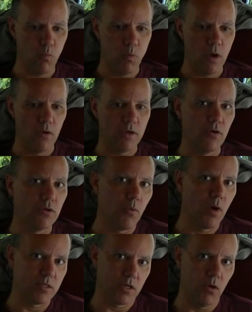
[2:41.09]
Well, here on the
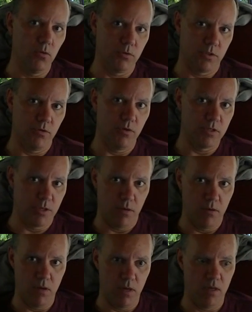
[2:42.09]
West Coast, there is
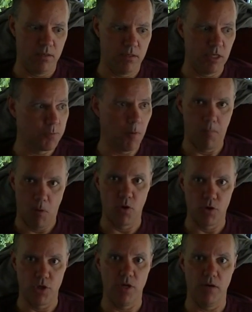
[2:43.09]
a
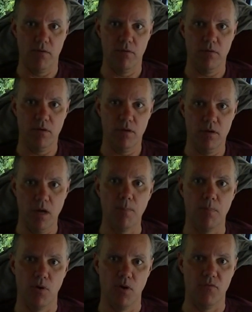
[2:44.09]
disproportionate
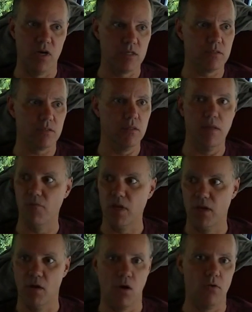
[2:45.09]
number of us living
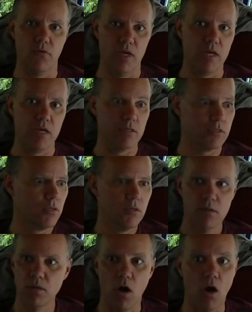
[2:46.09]
in RVs,
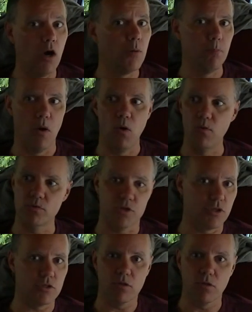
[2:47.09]
on boats,
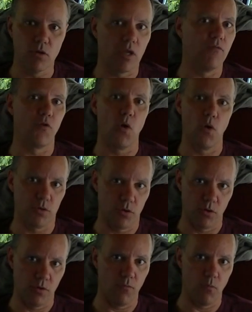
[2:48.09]
just looking for
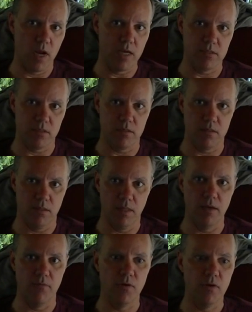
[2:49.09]
alternative ways to
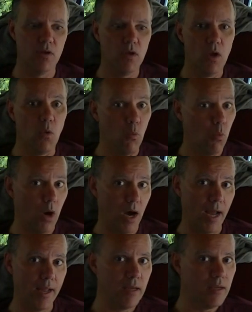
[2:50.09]
live.
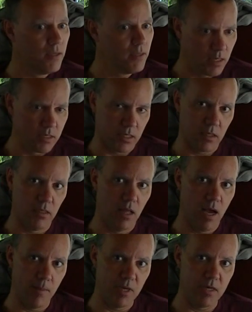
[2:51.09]
Why? Because the
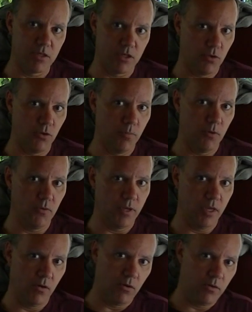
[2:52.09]
climate is suitable
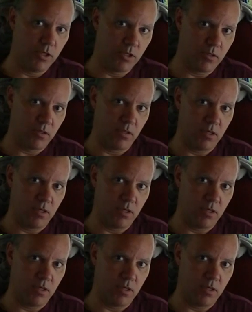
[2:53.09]
here in this